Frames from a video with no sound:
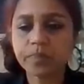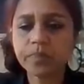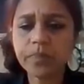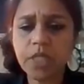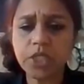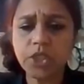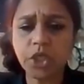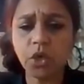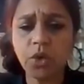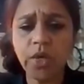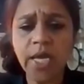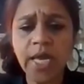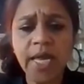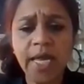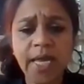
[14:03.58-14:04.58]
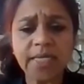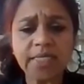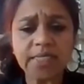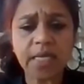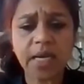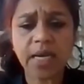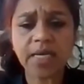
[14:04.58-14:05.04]
So it
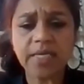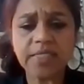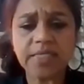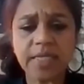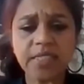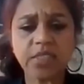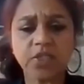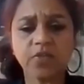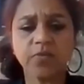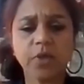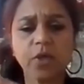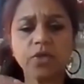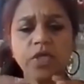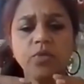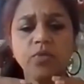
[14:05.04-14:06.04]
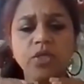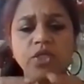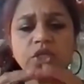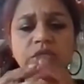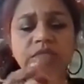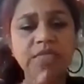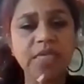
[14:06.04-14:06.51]
is a high sensitive protein which
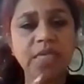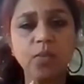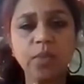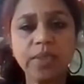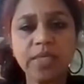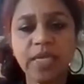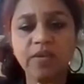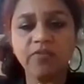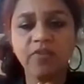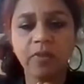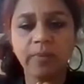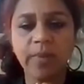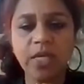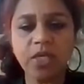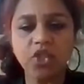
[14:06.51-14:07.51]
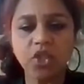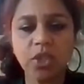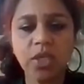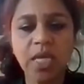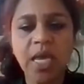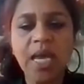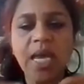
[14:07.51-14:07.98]
is seen with inflammation,